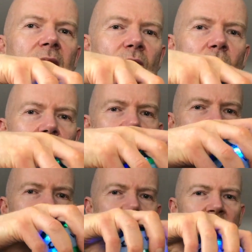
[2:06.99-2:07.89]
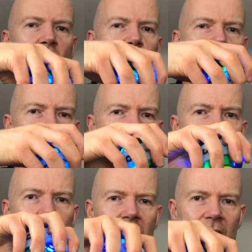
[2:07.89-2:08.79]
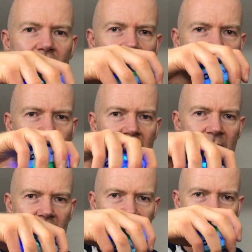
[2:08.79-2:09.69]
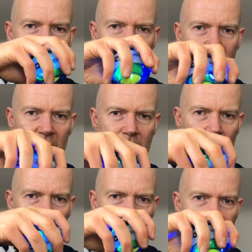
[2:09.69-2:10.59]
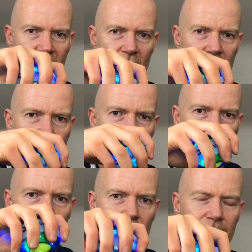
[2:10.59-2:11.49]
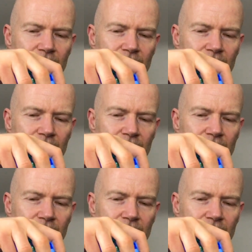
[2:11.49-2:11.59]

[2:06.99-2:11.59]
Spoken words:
Rotor set in motion immediately. You can see it in this case because this ball lights up in blue.